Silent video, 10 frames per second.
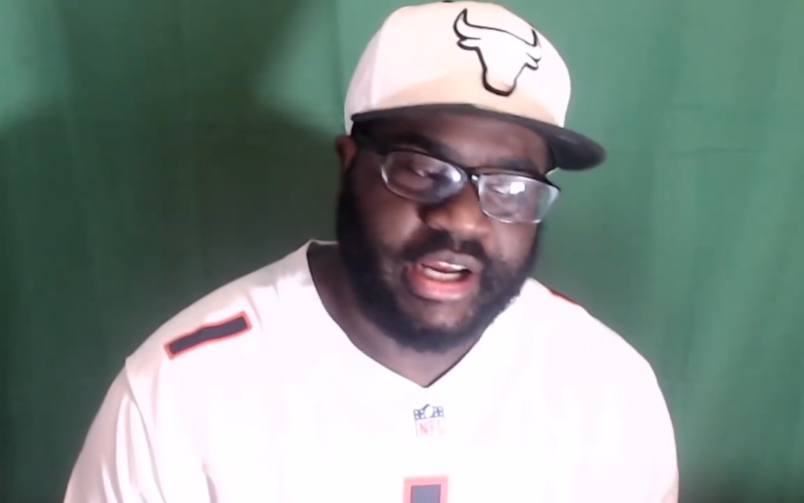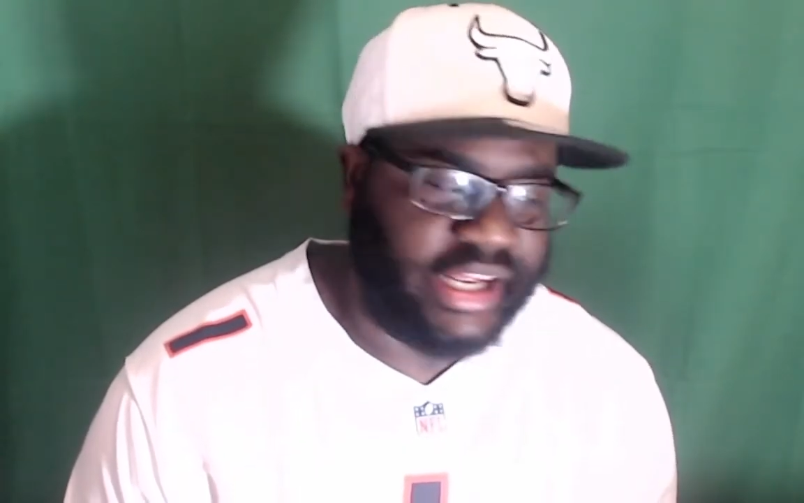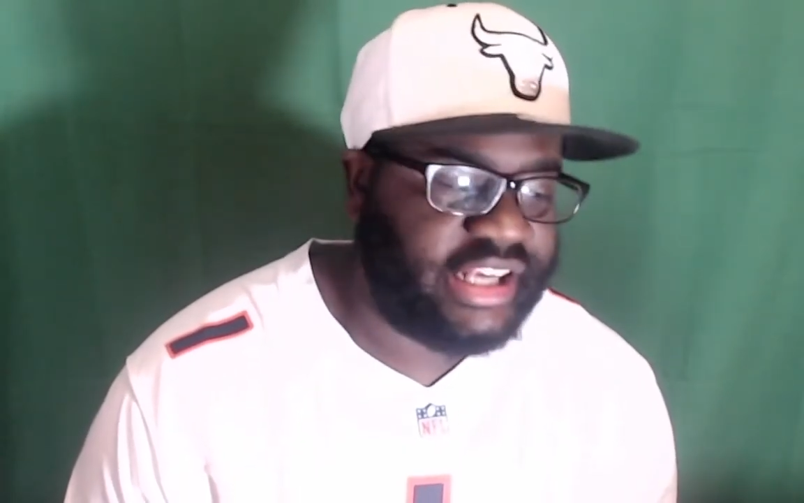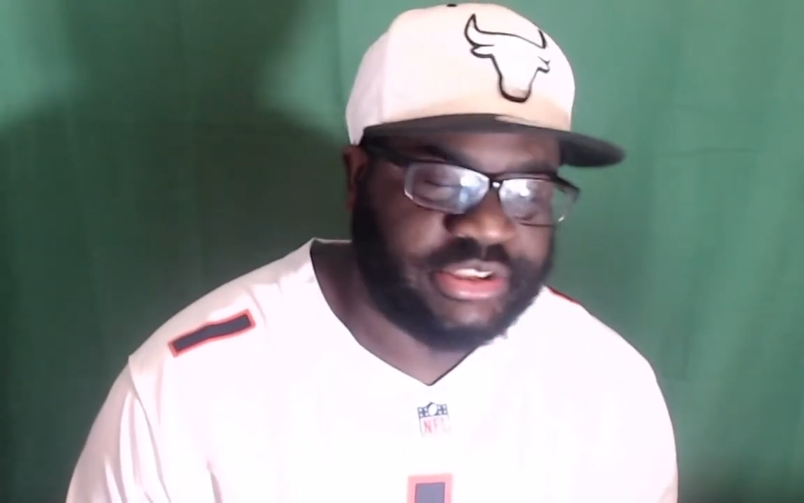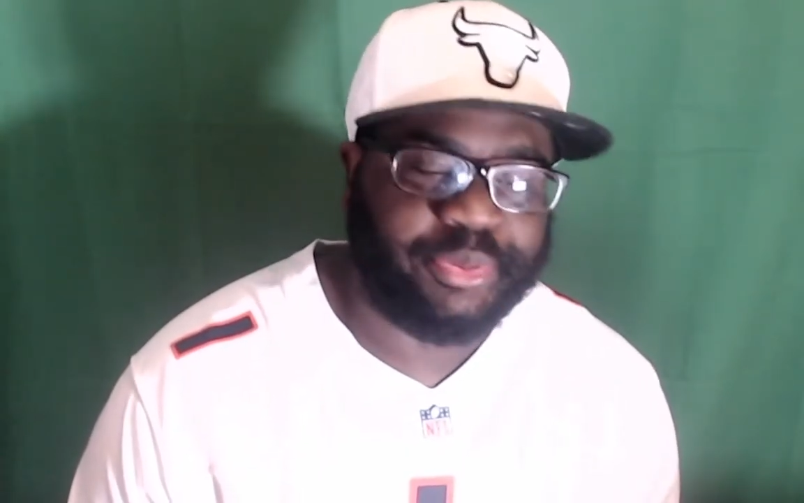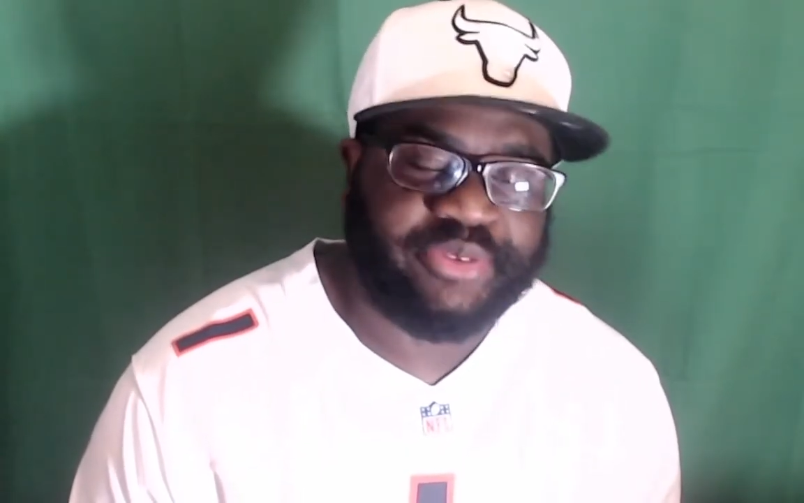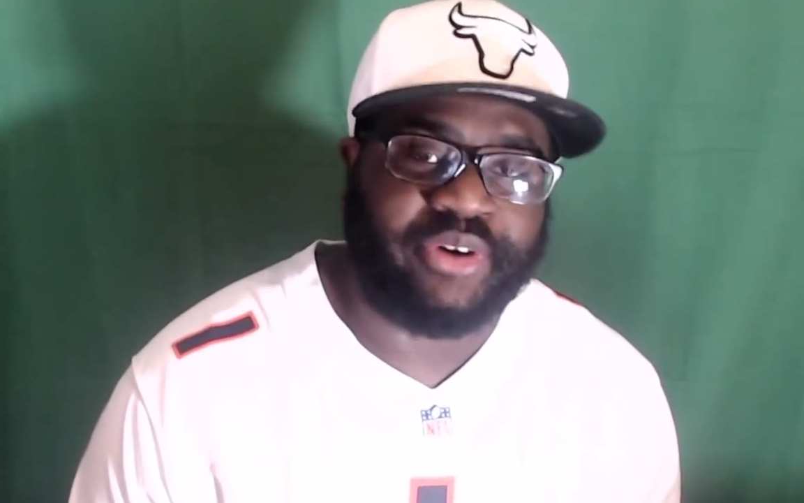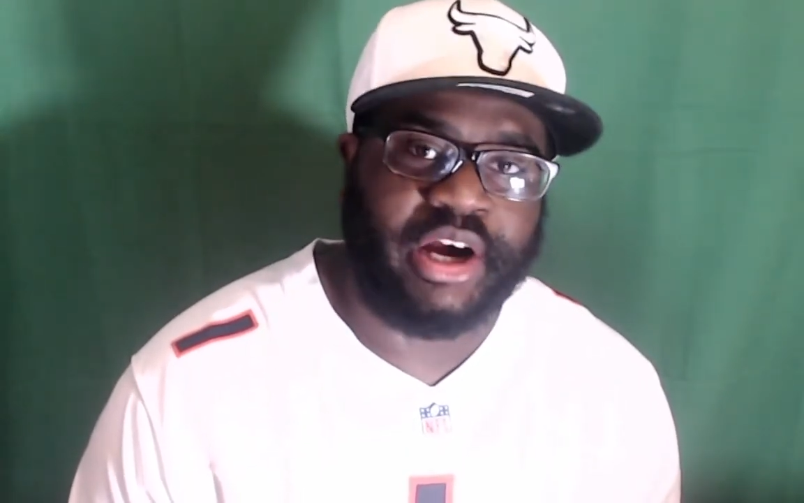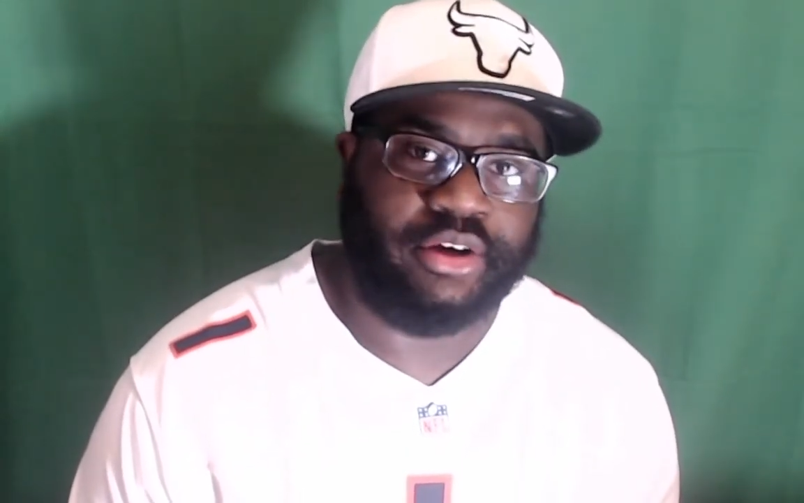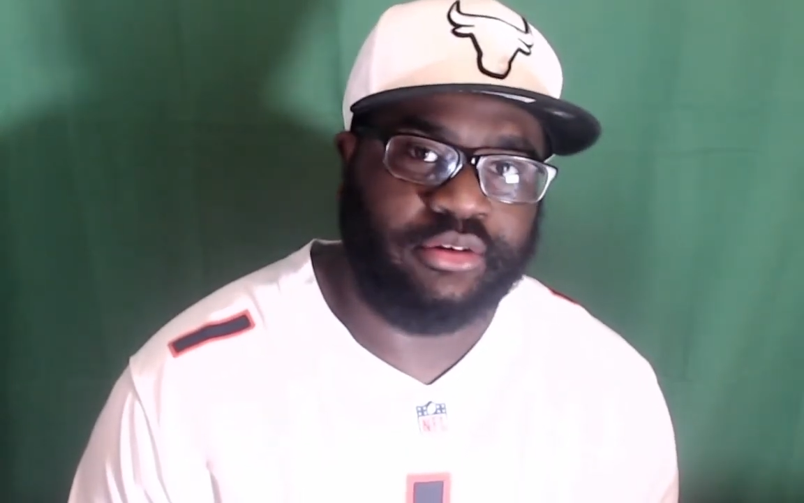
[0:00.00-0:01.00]
He should be
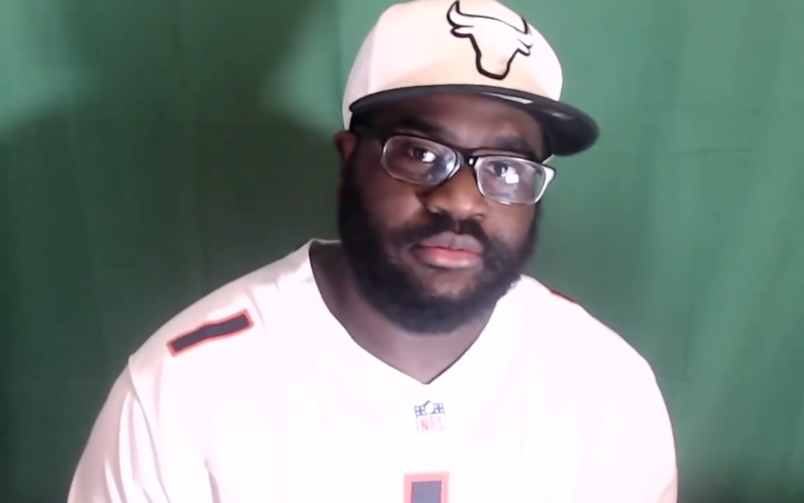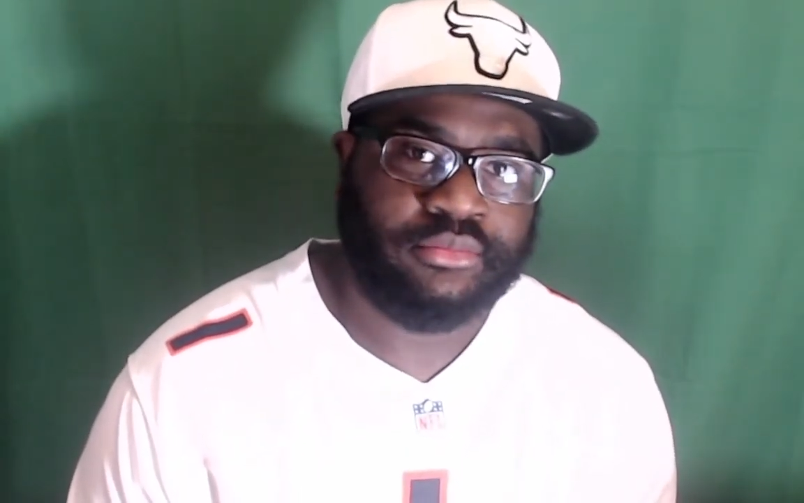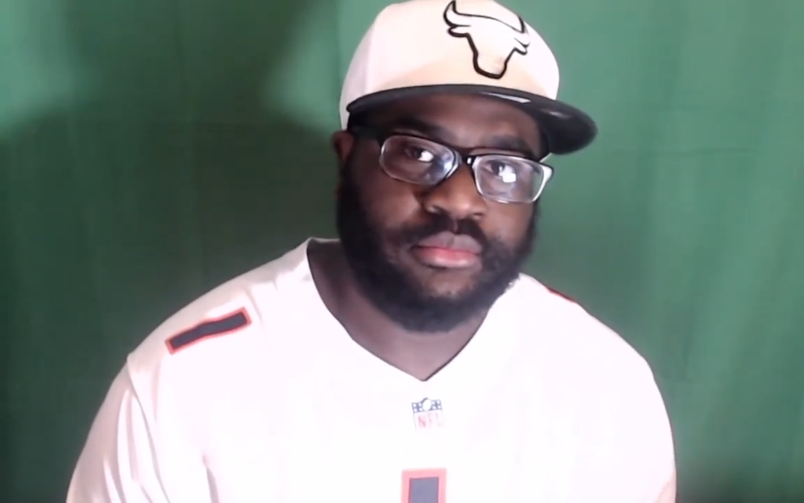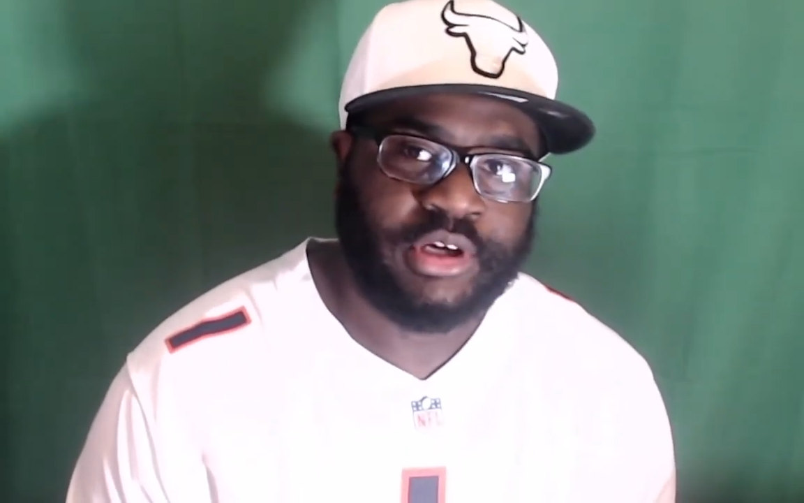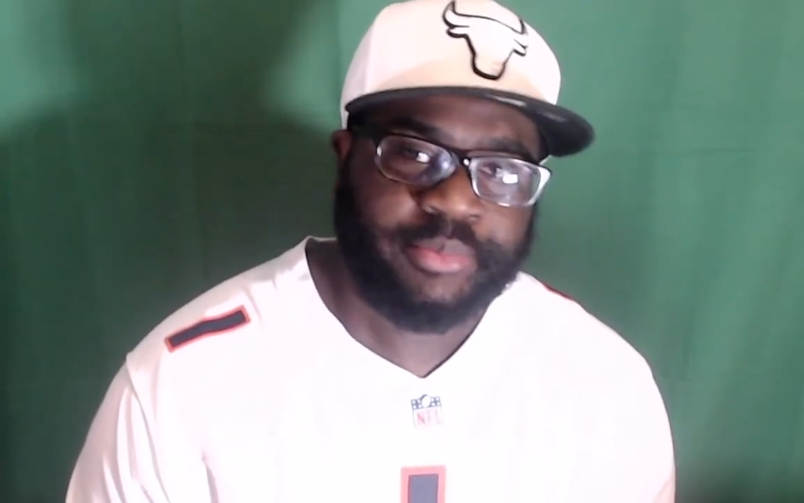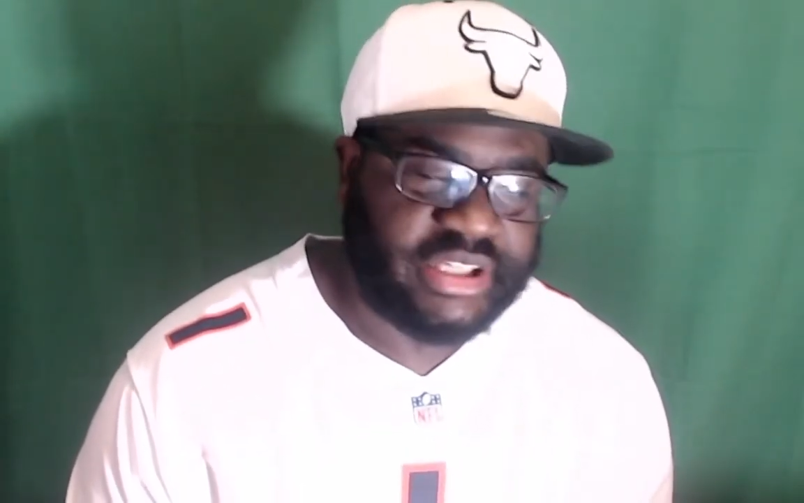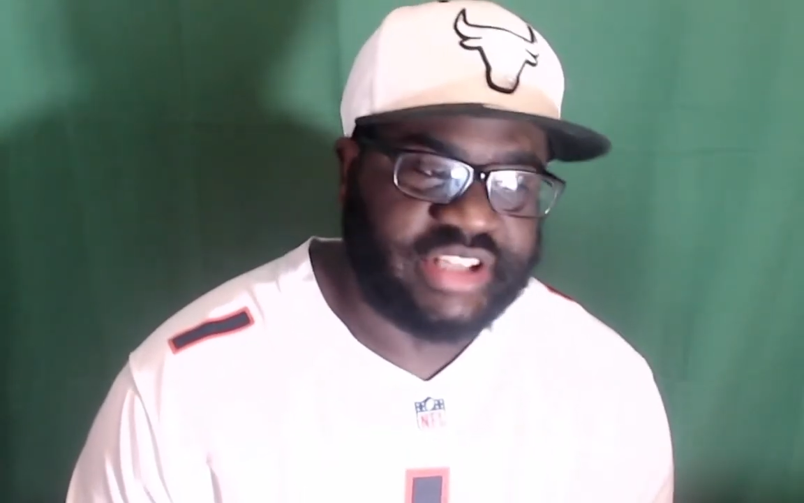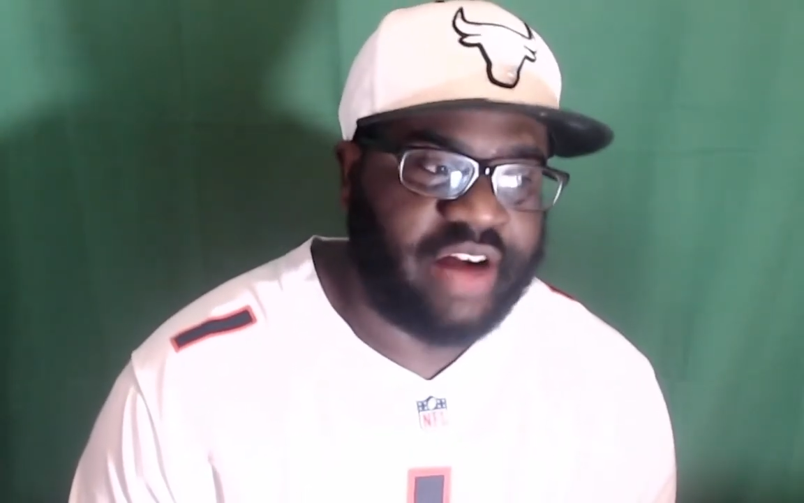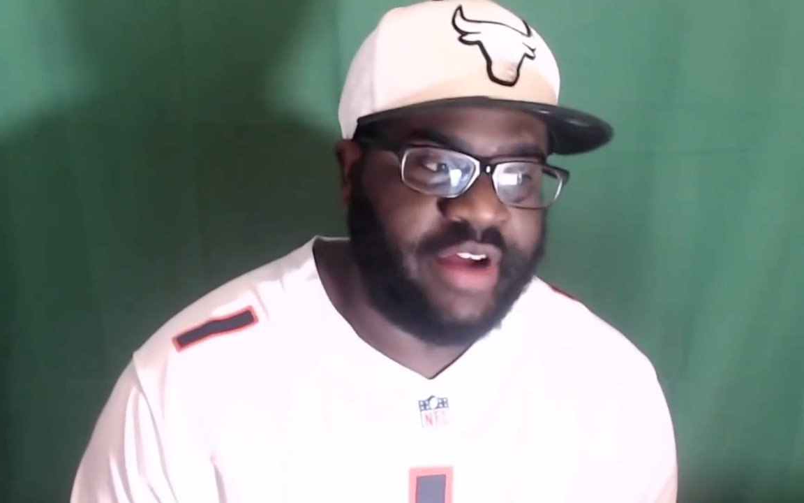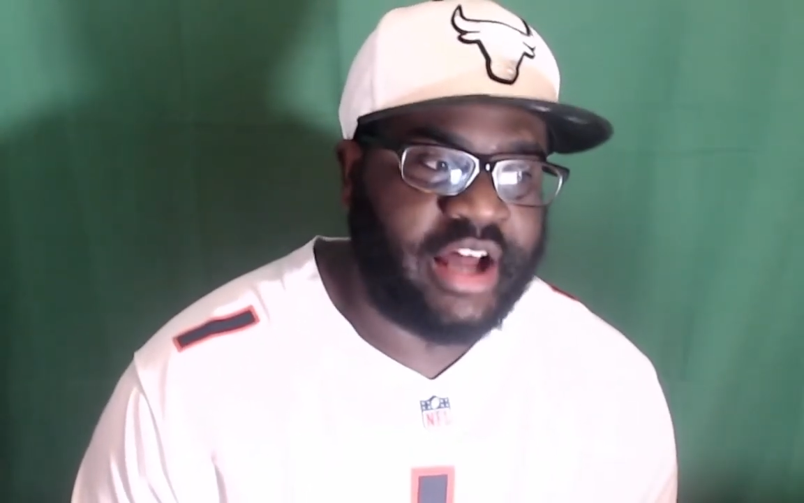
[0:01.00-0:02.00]
fired because
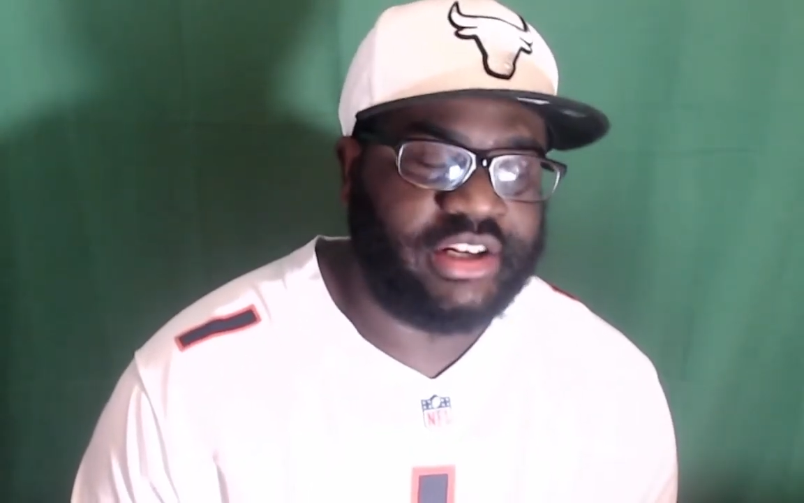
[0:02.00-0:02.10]
I've had